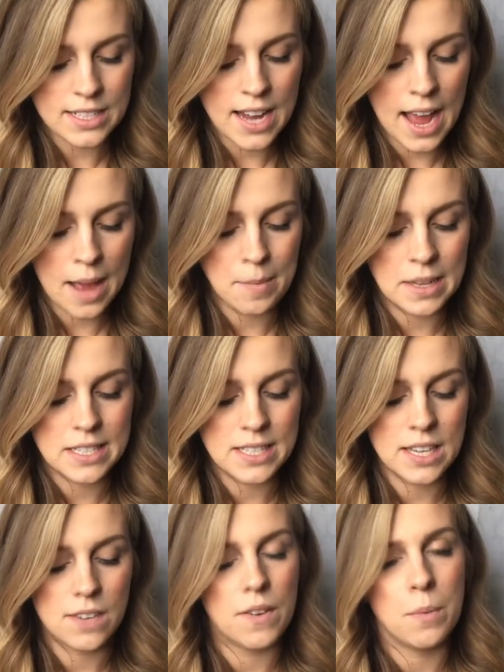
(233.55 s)
time and
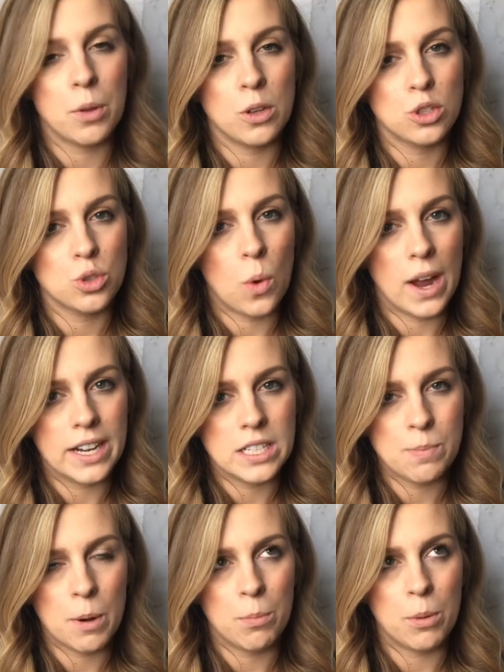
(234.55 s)
see if it pulls quite as
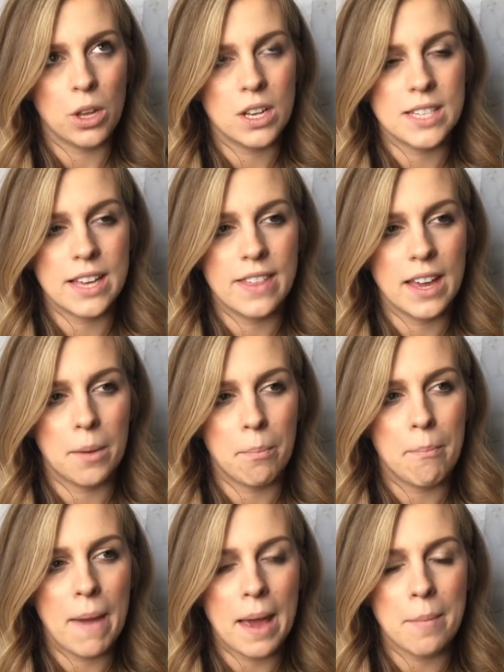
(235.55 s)
purple, because I think
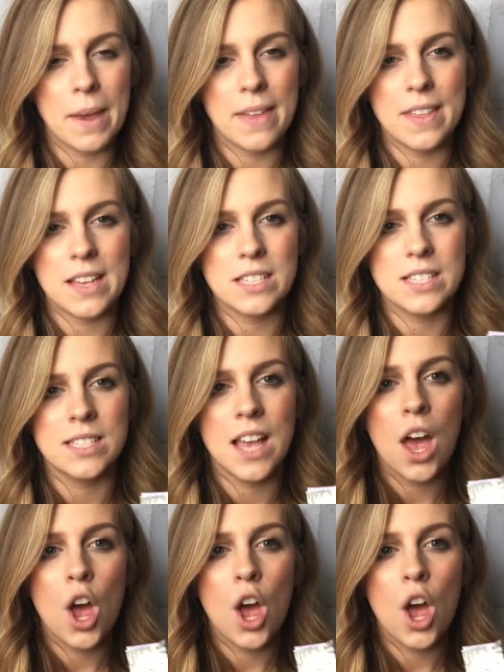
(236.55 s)
maybe this